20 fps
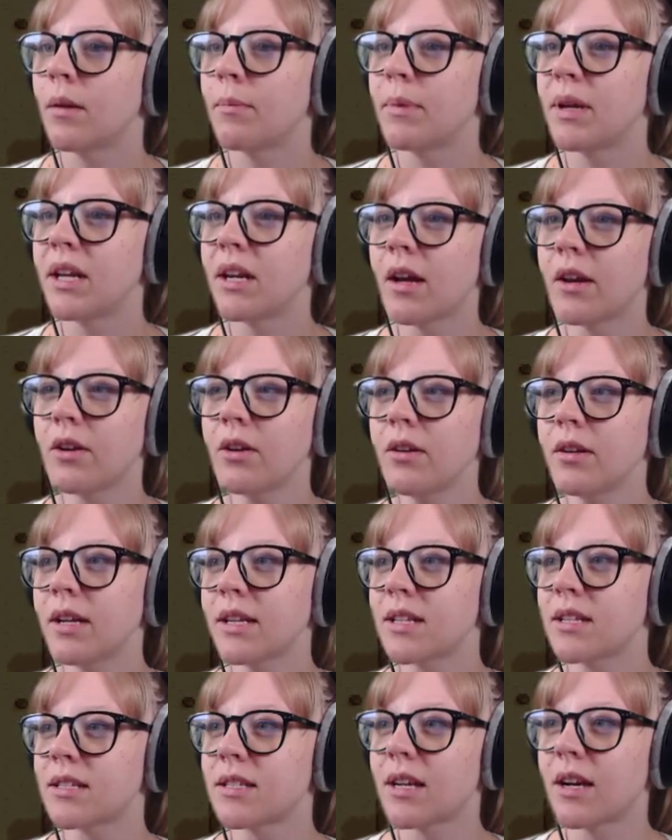I mean, I don't
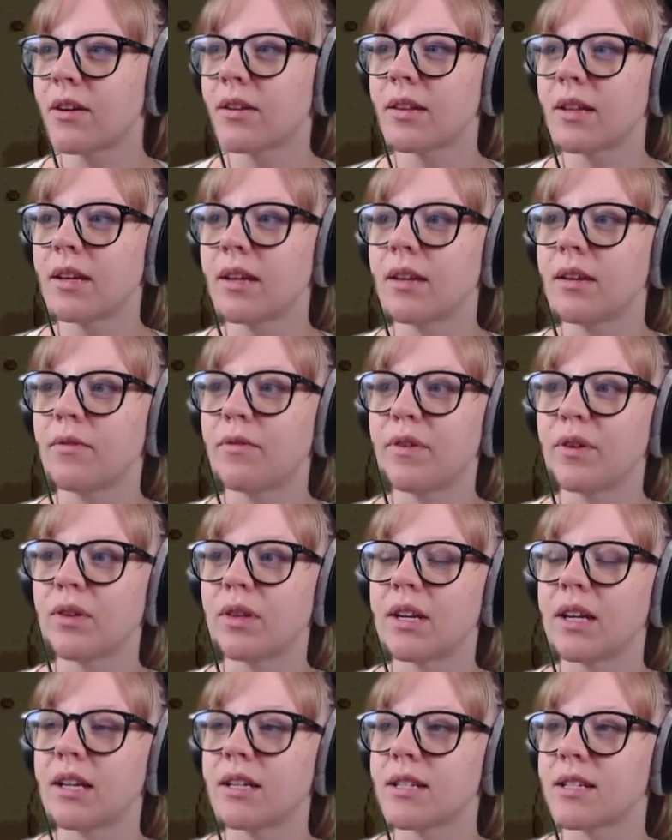necessarily feel
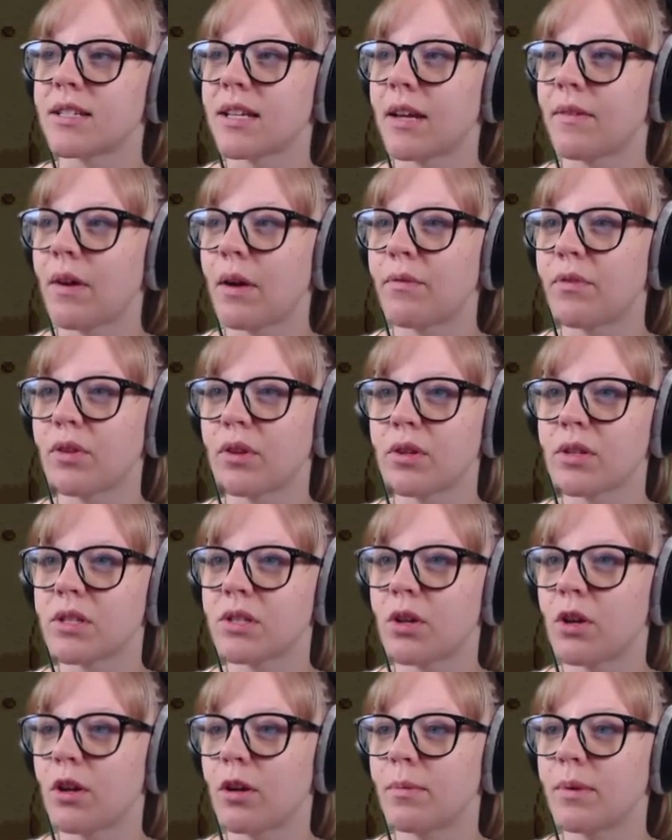the need to save up for those
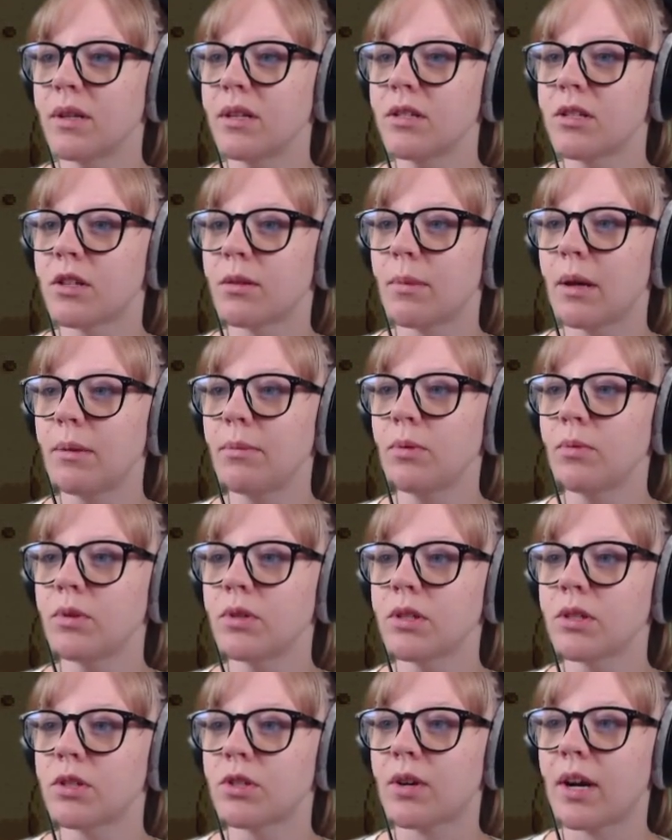turbans, so maybe
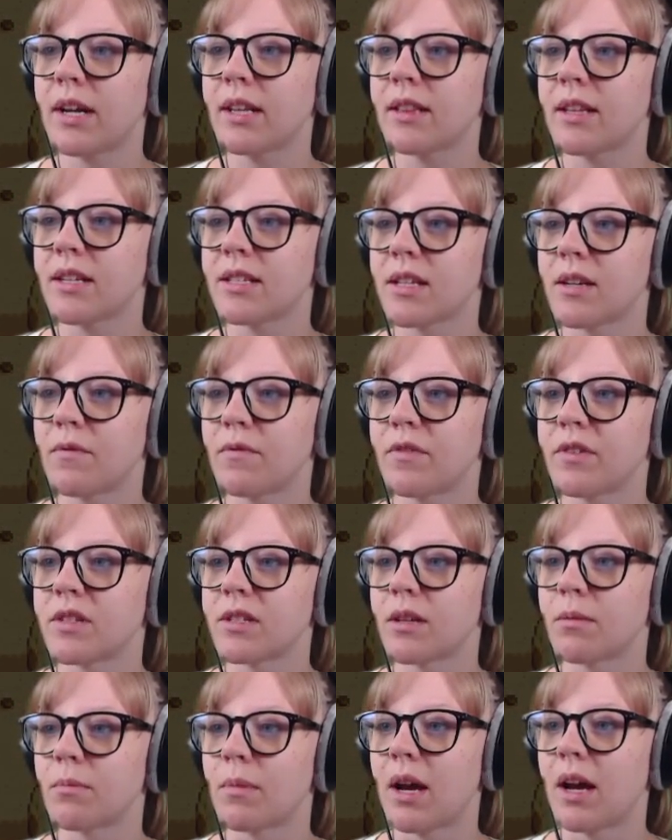we'll just trade these in for
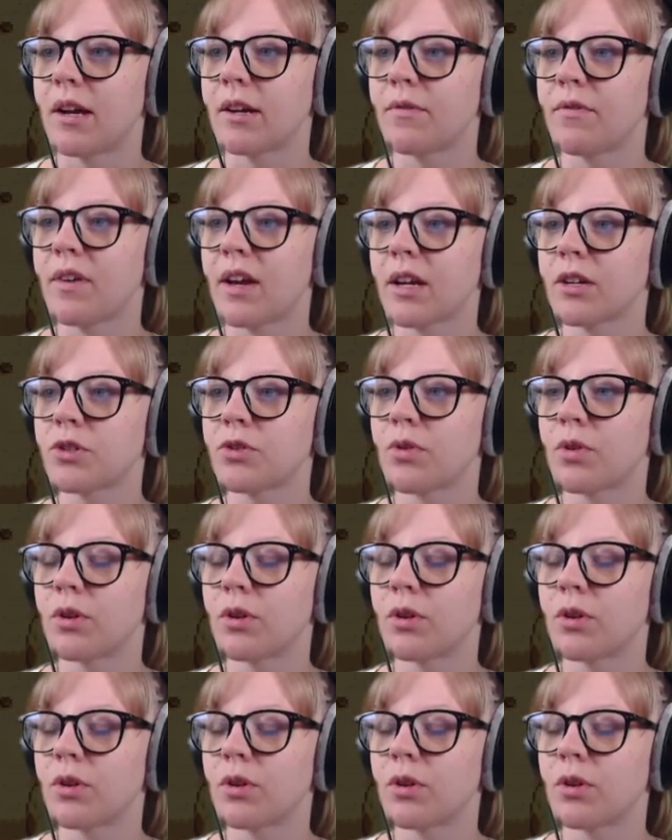some artifact